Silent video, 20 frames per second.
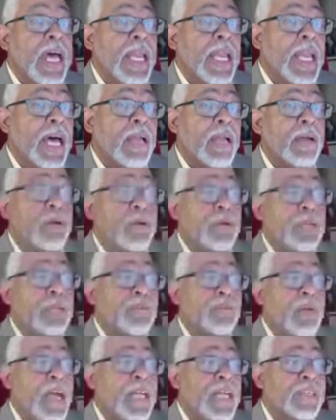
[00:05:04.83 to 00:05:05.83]
and not only
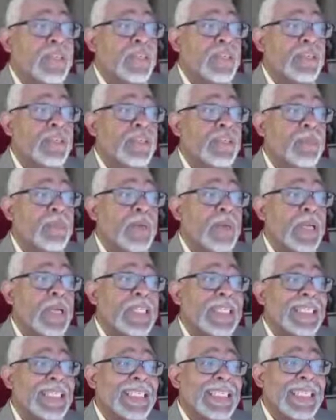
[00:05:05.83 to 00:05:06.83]
transition,
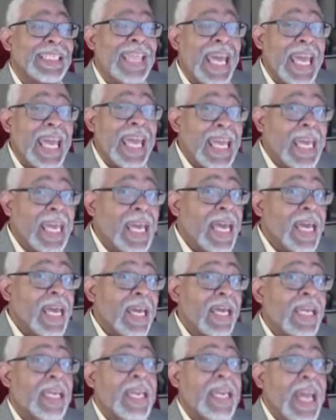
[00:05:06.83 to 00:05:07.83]
but to stay
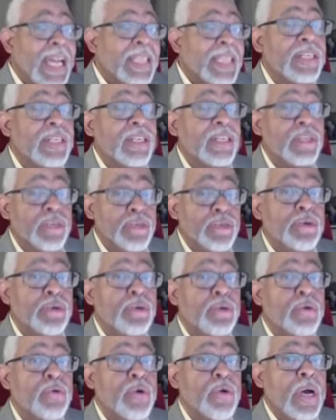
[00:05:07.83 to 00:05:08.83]
connected
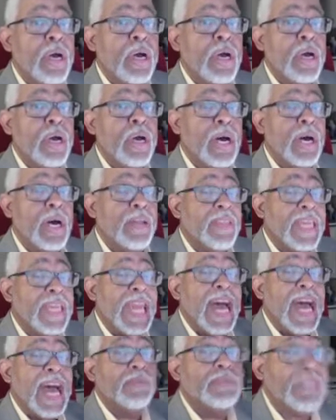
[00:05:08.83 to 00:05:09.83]
to the
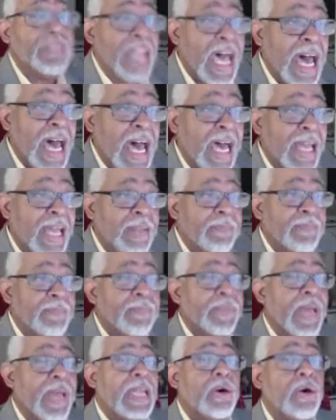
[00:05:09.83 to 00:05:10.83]
outside.
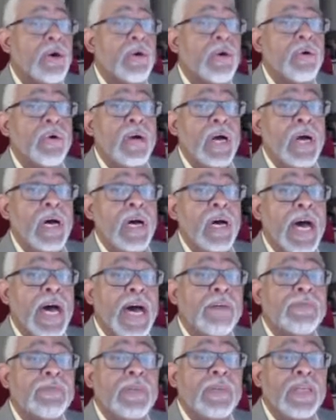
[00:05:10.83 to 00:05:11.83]
I know
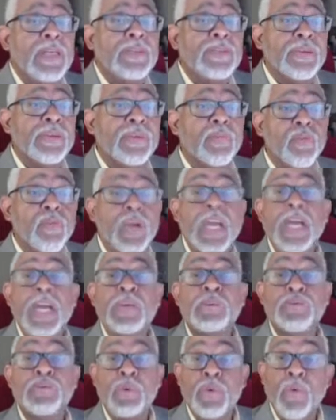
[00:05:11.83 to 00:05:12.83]
I've done some
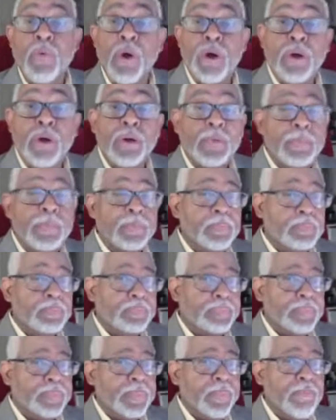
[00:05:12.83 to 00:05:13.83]
reentry work.
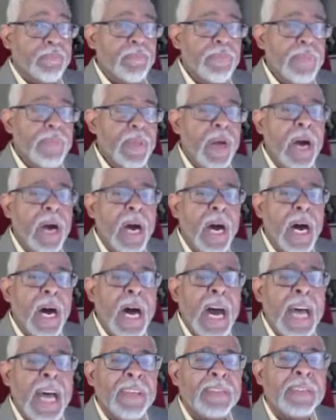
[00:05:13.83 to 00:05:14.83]

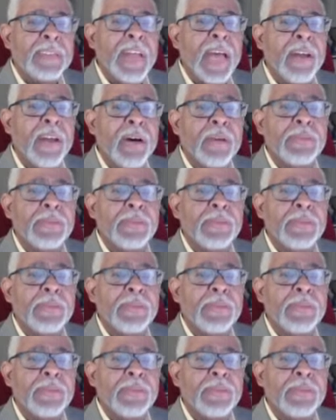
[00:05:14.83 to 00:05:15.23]
I sat